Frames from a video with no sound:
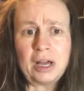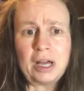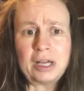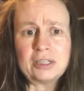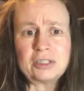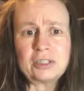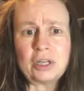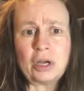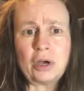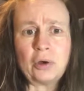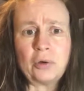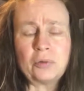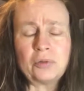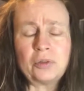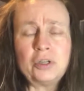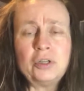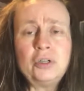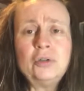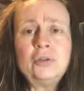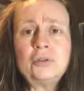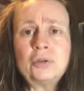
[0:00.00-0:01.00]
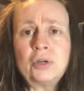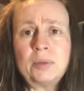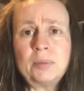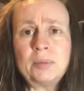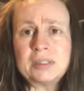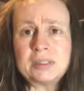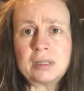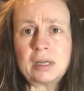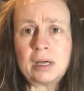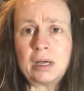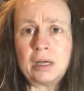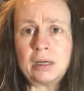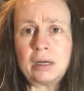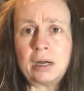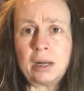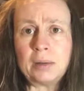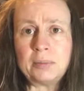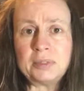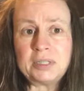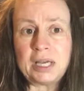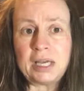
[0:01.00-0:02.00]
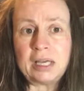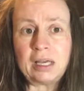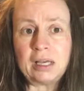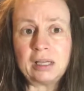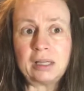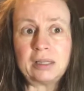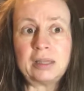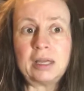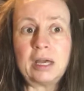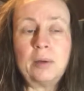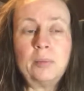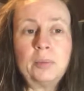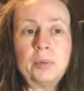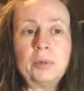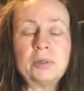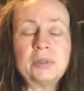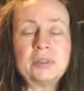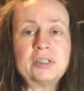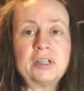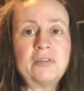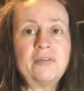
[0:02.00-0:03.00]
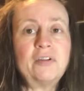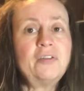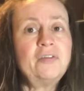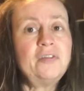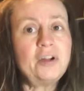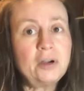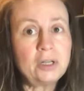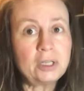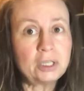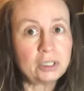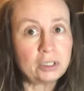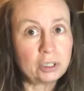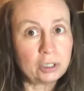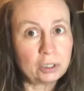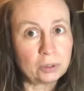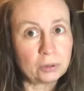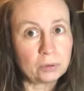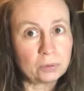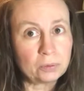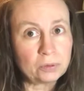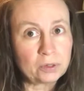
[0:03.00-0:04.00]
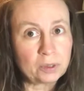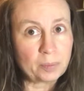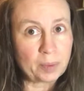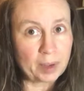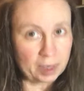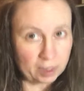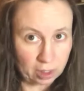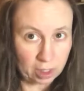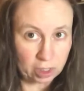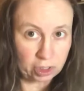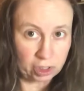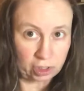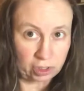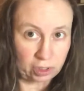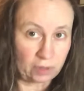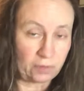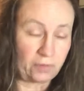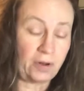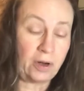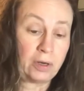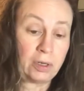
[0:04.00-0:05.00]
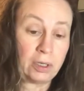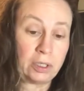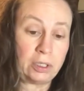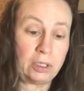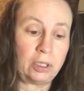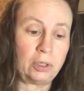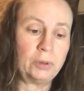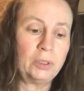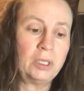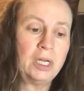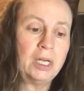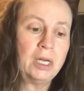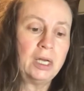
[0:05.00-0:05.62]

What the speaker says: So the new treatments that I'm taking, like the Enbrel and stuff, are fairly new. biologics are fairly new.